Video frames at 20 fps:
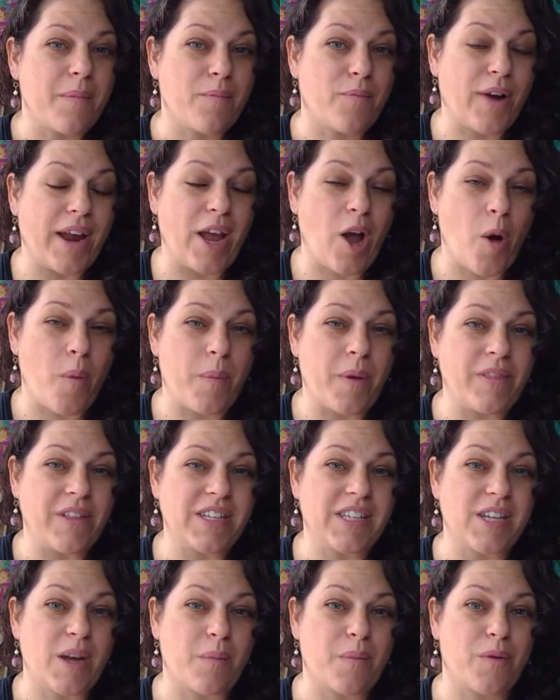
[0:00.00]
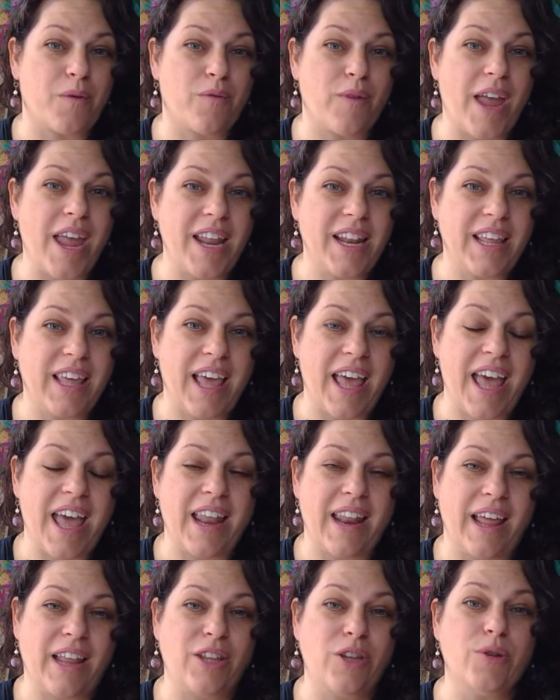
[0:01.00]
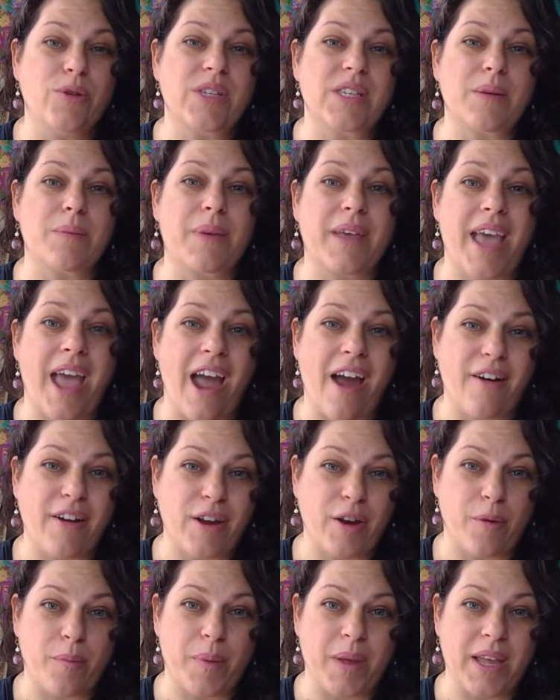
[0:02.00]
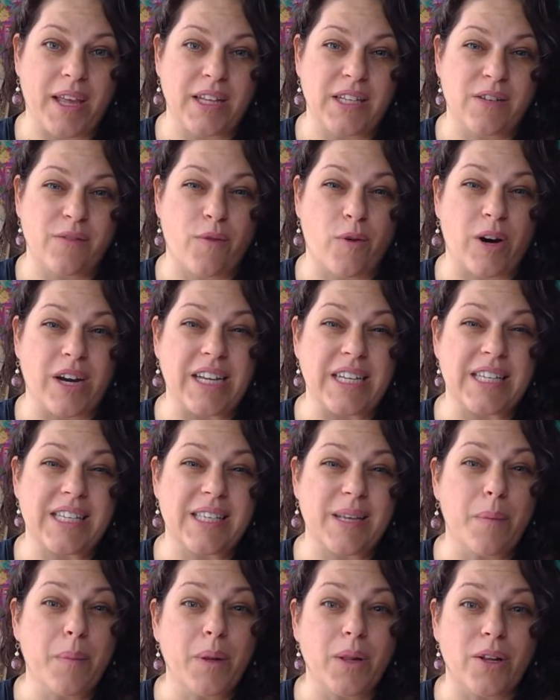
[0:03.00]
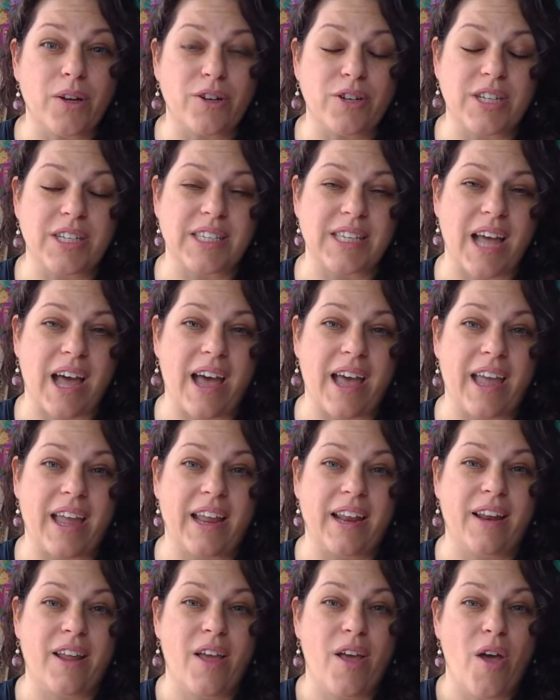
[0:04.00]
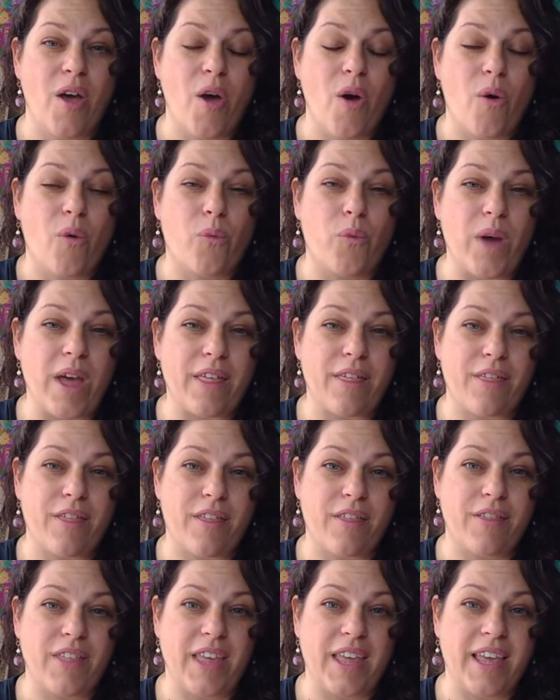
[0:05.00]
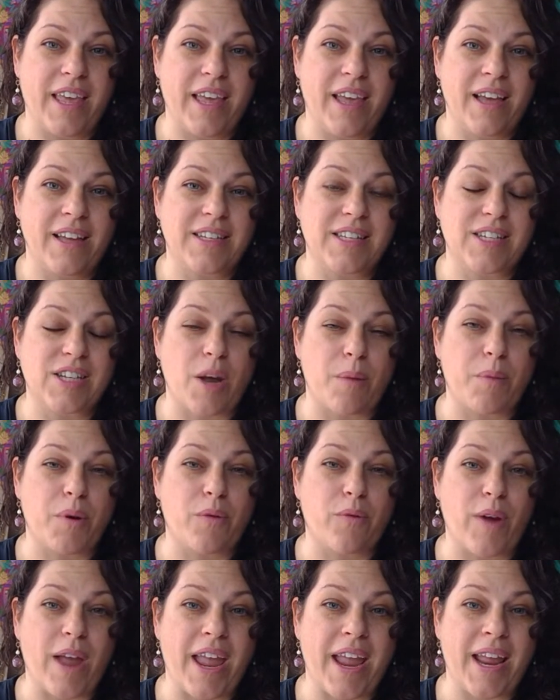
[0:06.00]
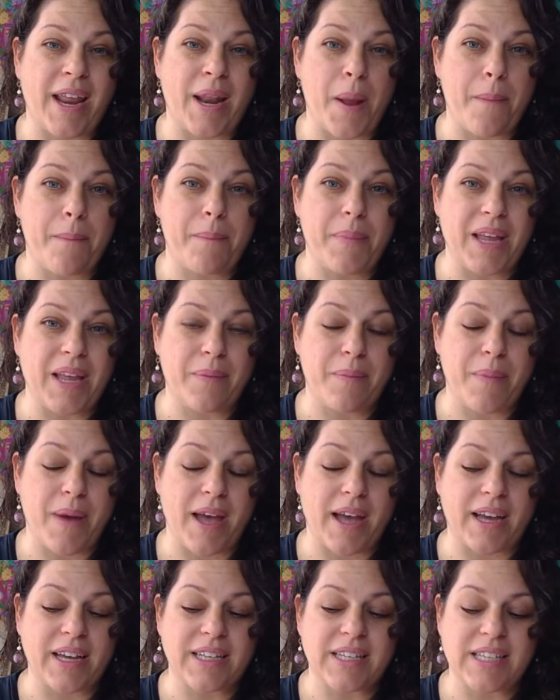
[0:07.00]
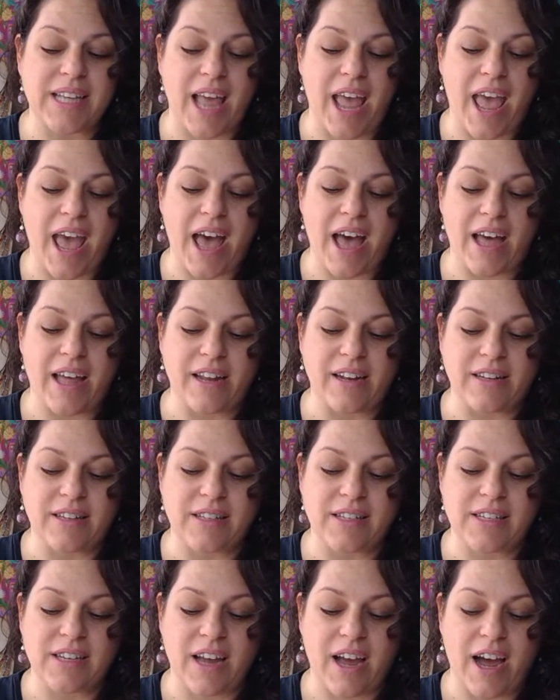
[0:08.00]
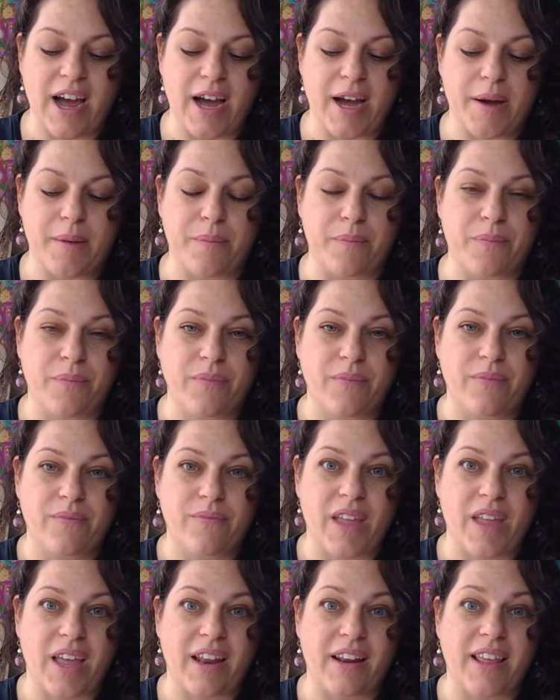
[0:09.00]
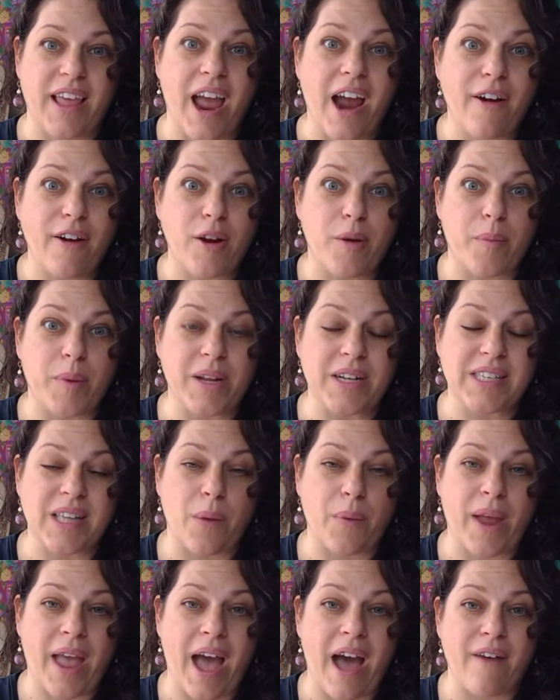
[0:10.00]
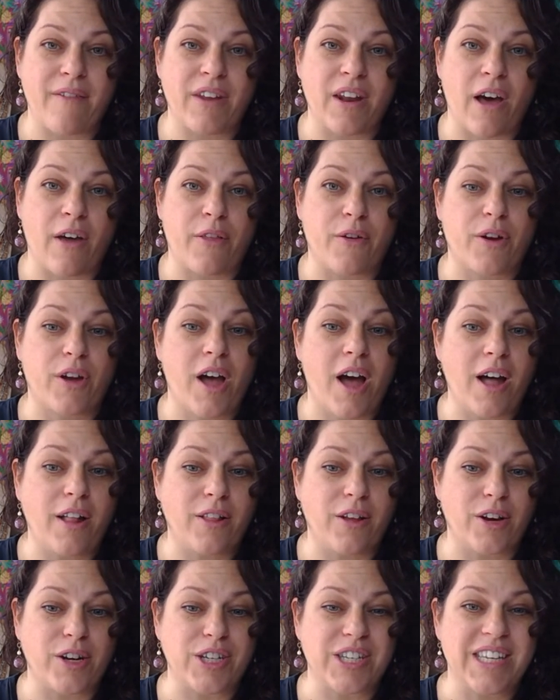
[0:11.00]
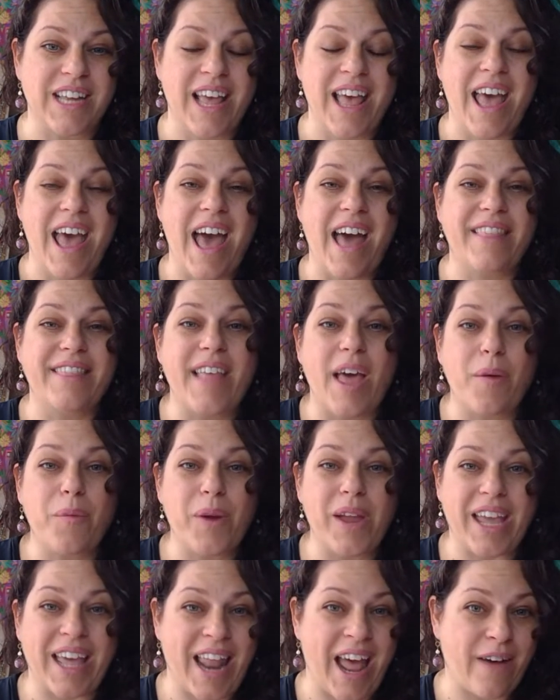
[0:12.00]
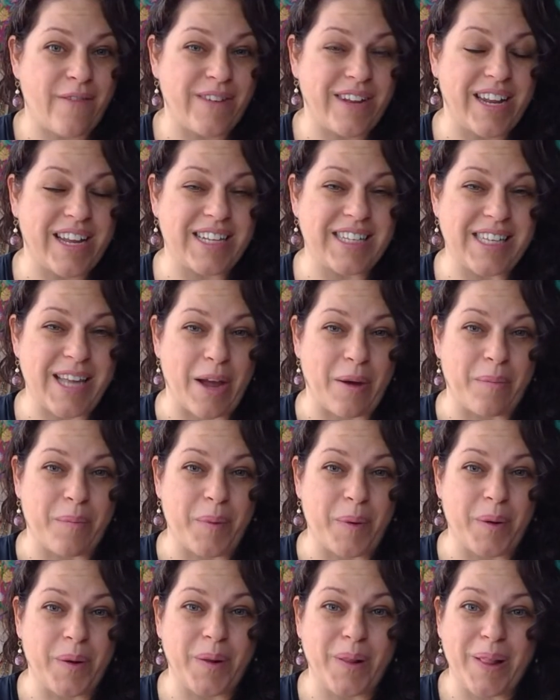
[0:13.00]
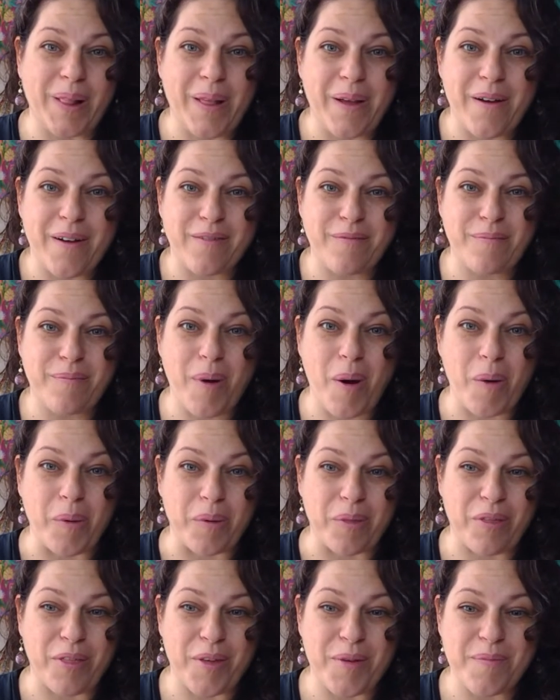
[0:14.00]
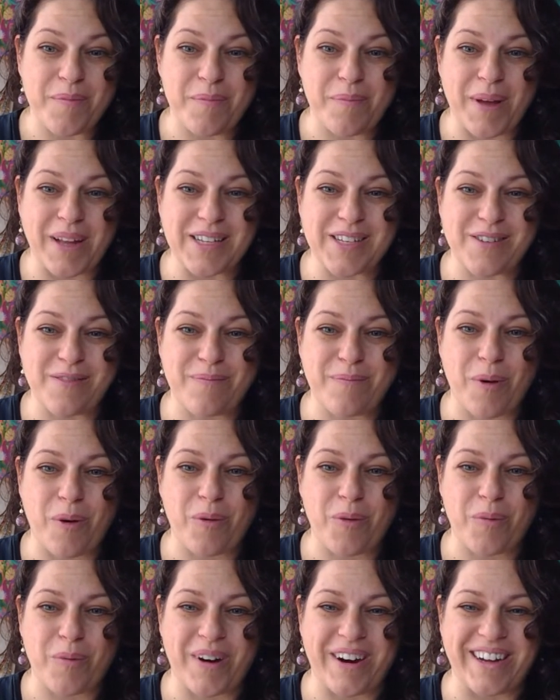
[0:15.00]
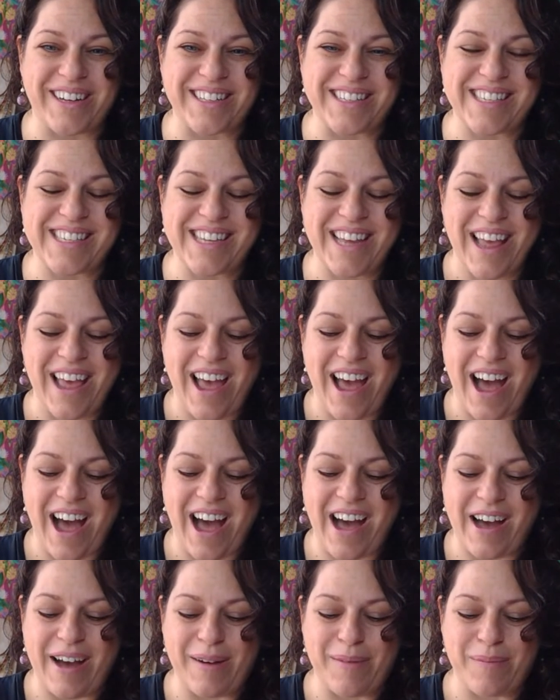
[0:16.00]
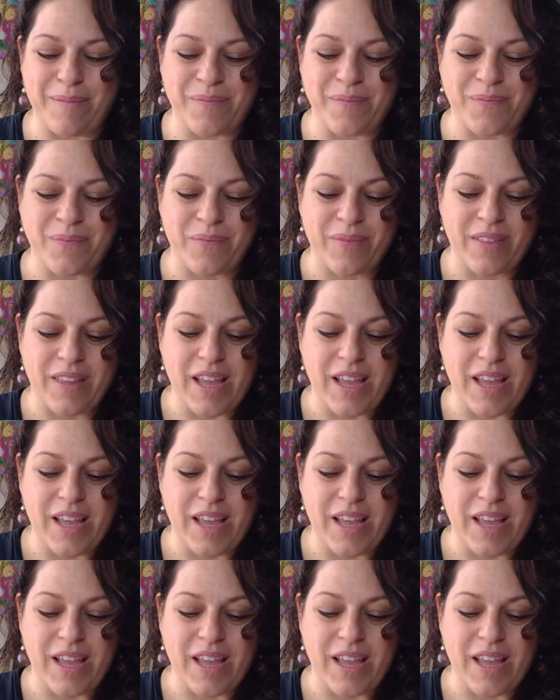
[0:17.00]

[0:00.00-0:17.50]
break open the summer rain kit and use some carrier beads for a similar design with the summer rain bead mix and um, and carrier beads that we have in other colors. And then we can have an example of both, best of both worlds. Um,